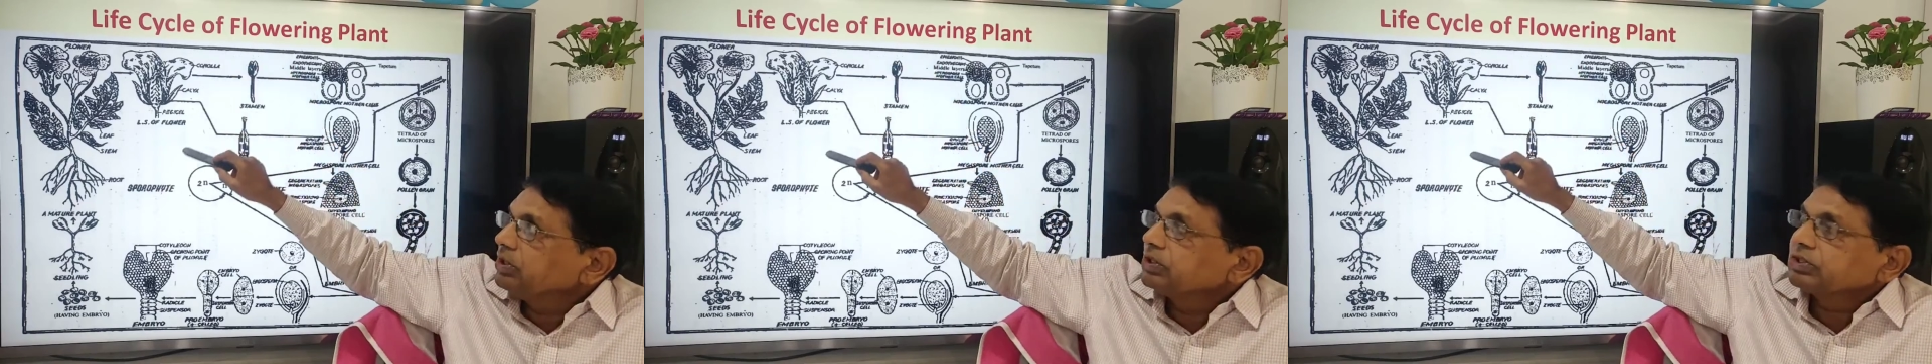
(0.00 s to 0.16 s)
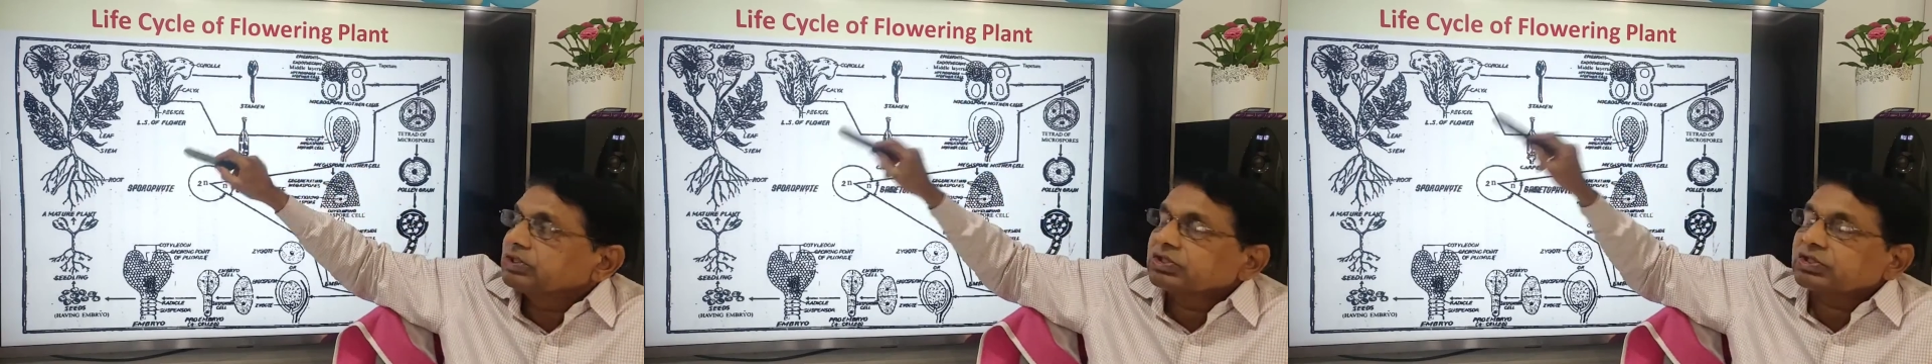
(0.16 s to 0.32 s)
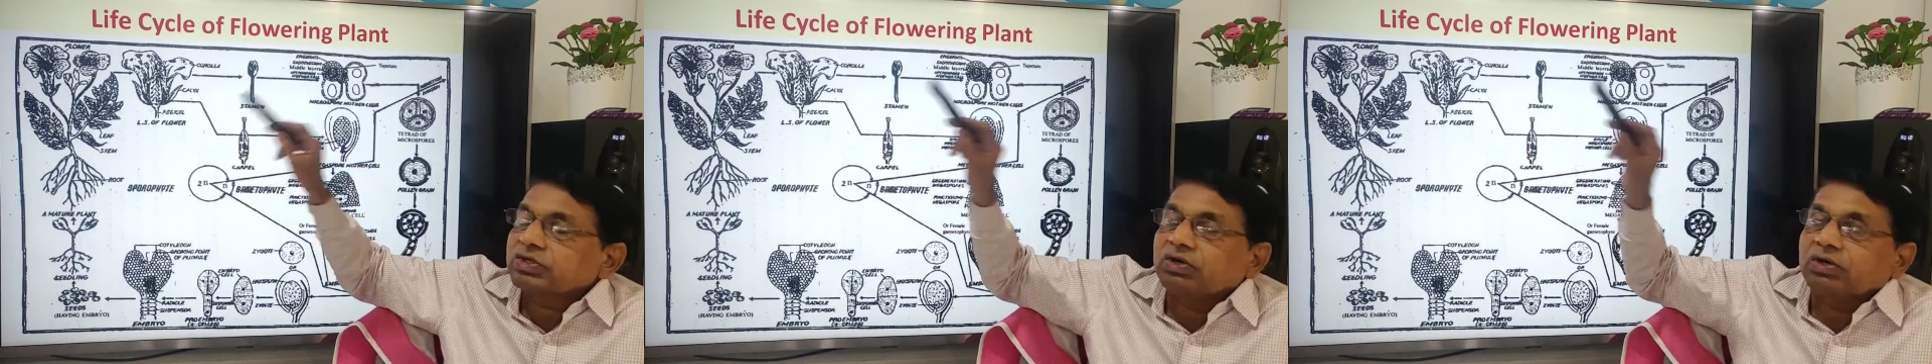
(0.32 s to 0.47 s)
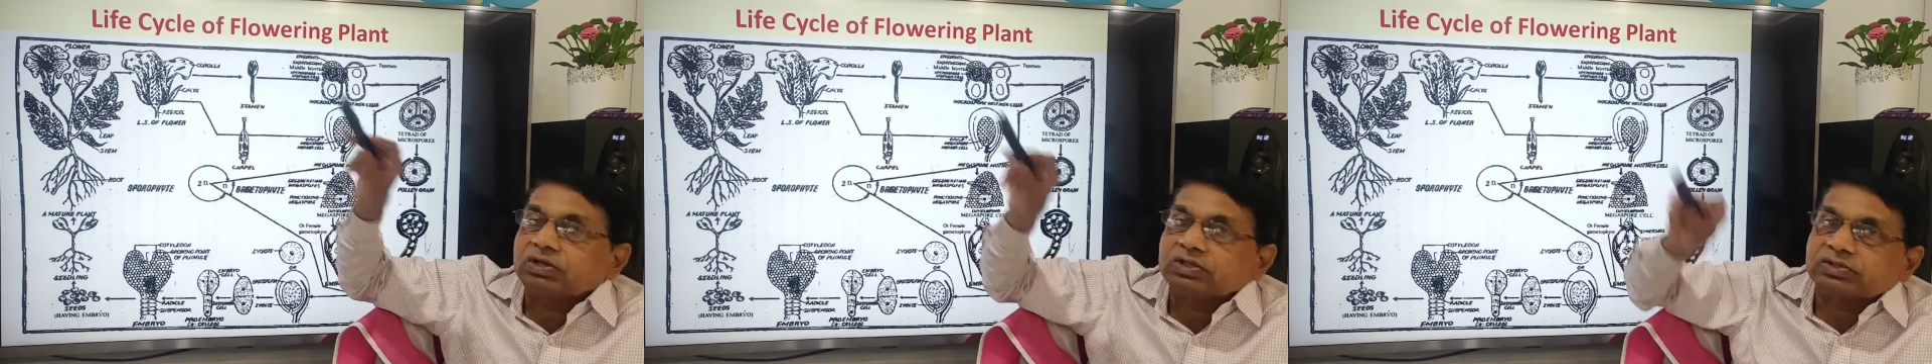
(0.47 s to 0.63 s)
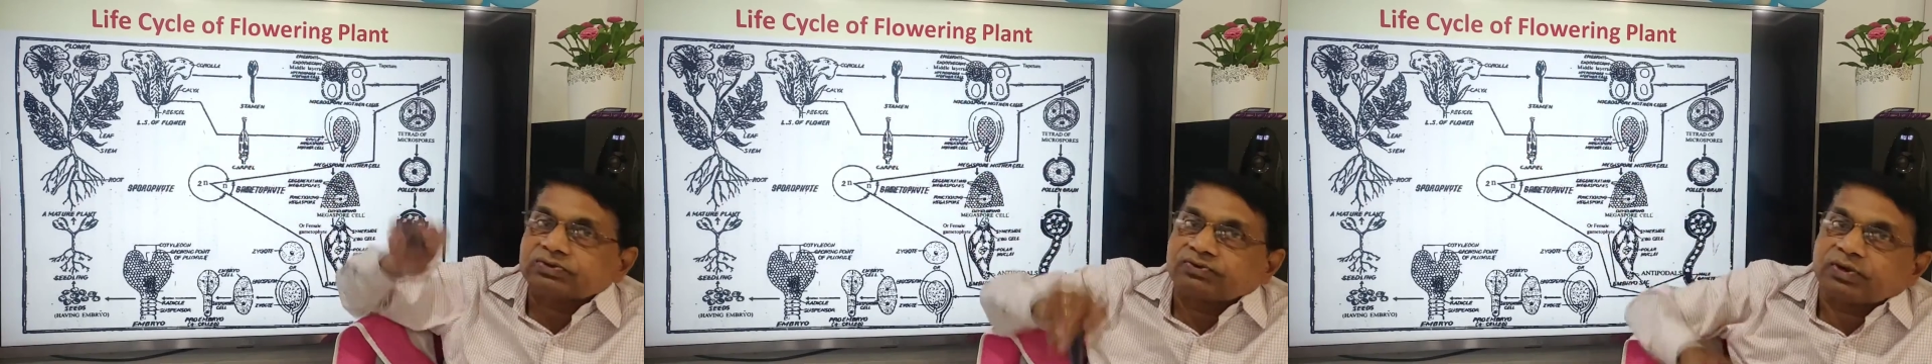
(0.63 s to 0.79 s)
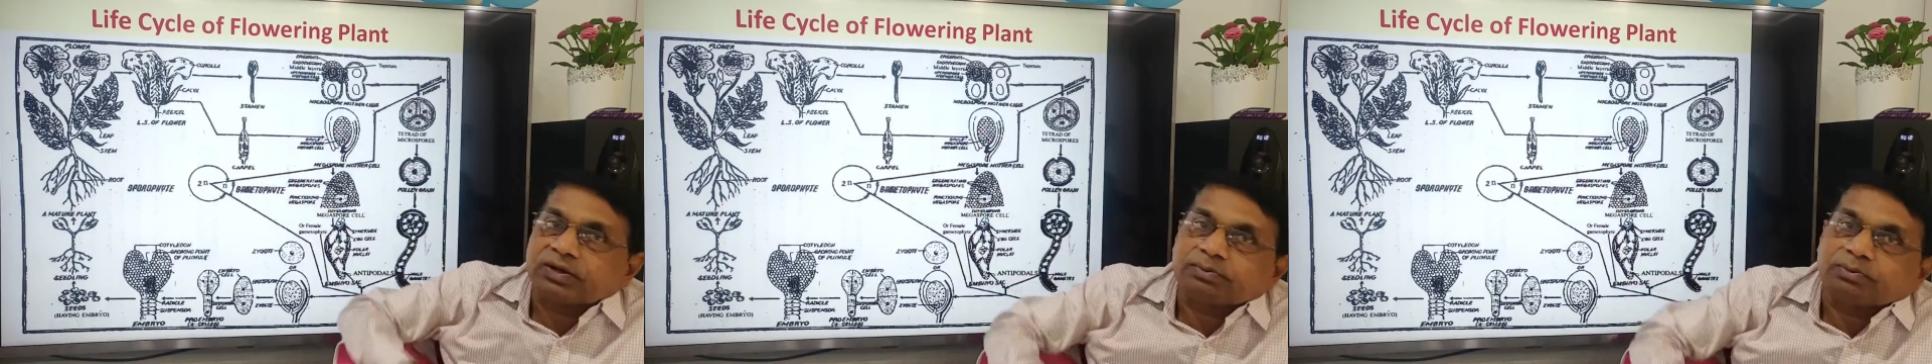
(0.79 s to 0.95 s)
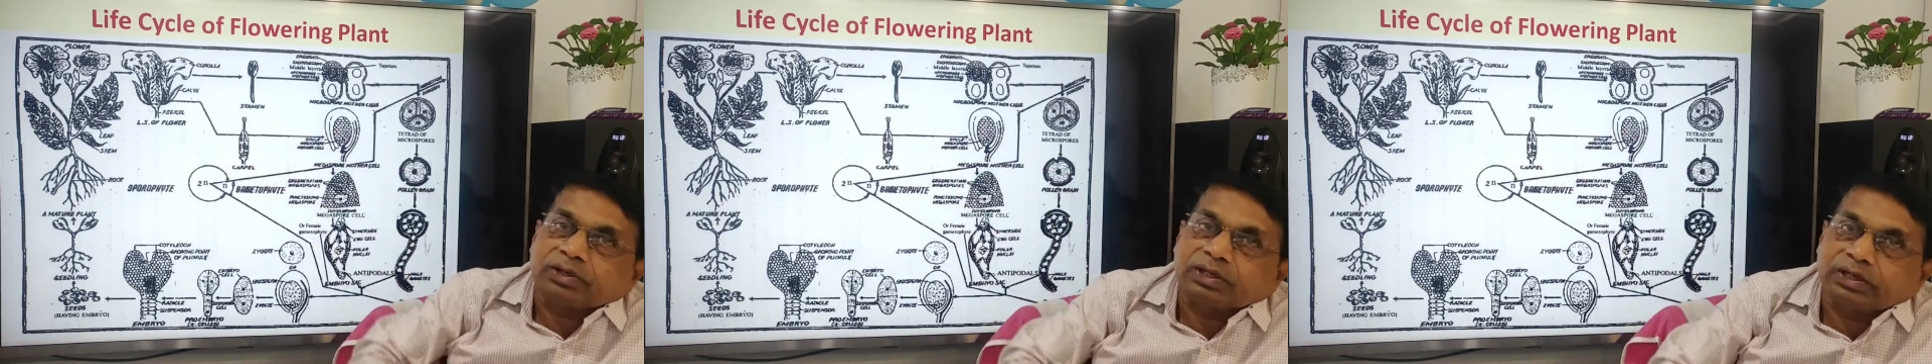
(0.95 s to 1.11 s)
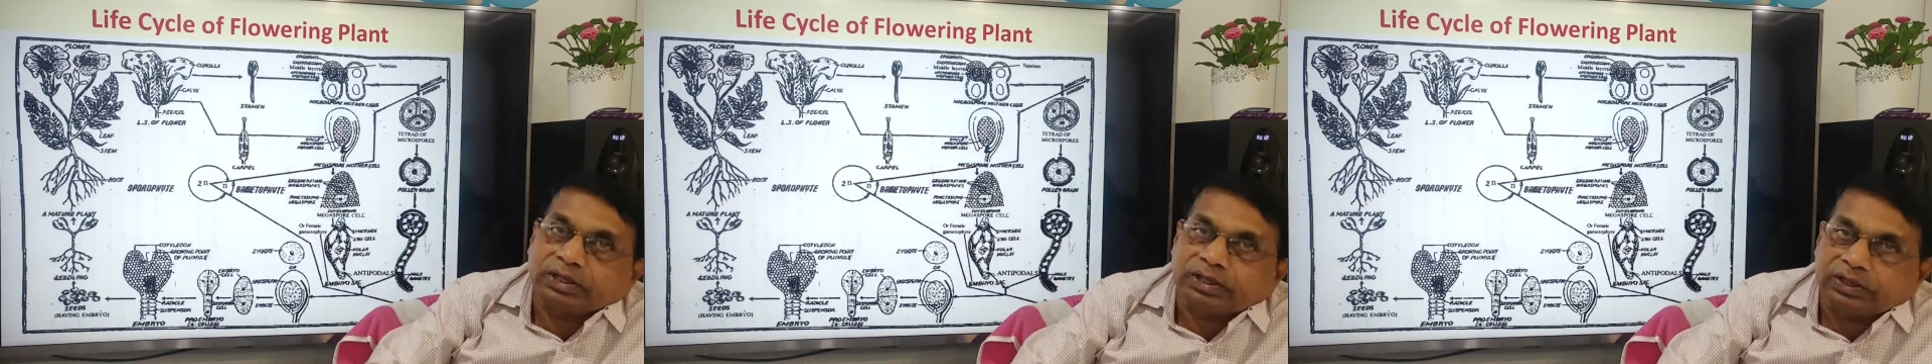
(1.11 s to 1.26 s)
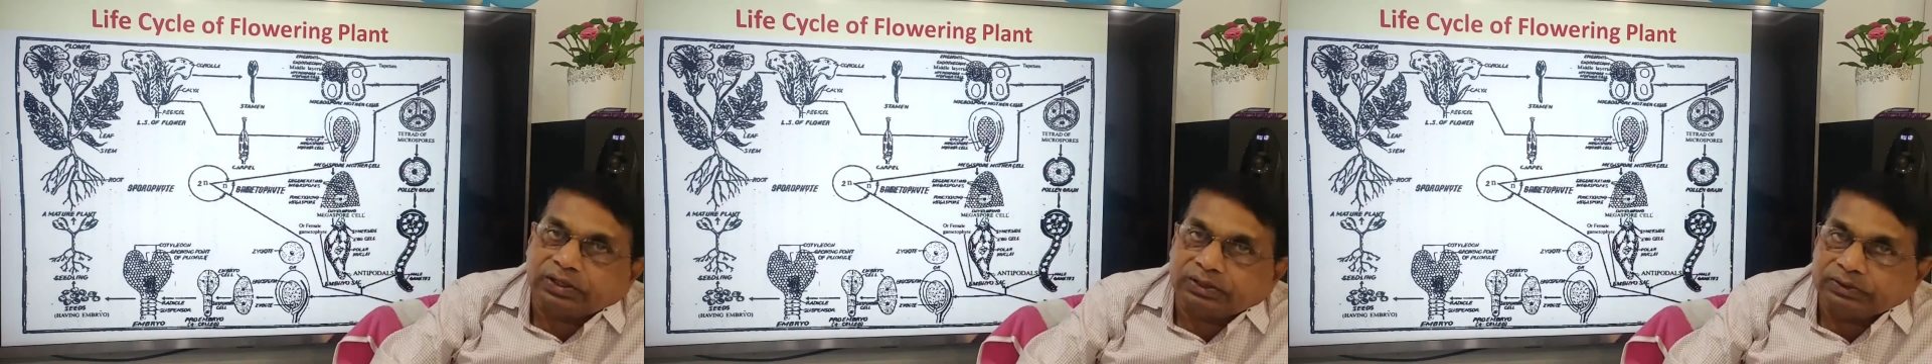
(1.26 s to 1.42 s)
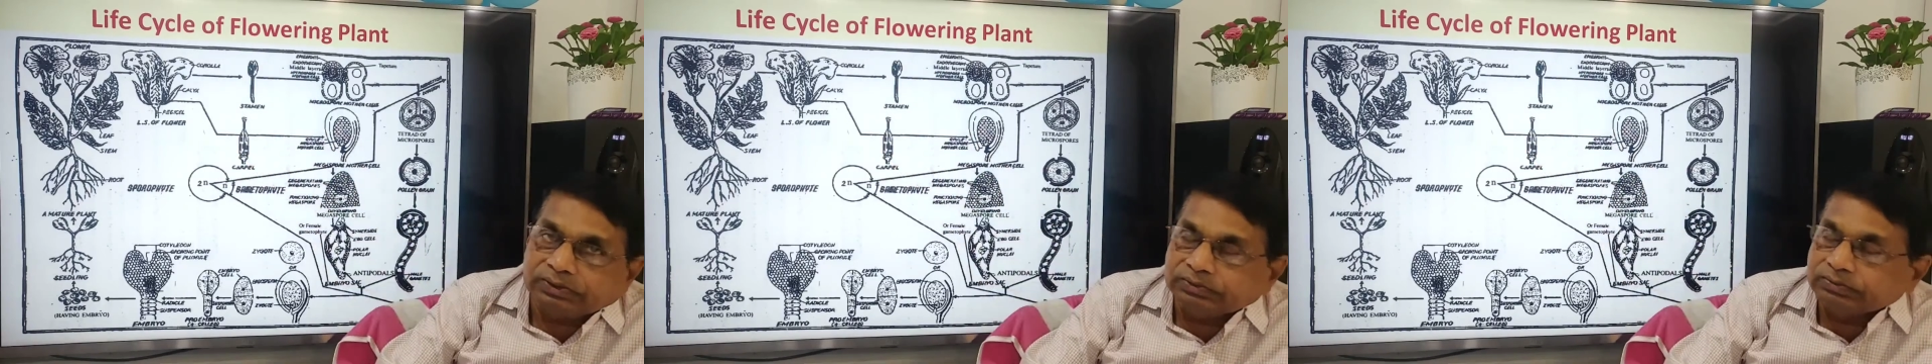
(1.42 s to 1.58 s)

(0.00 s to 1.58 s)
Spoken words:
starts from here.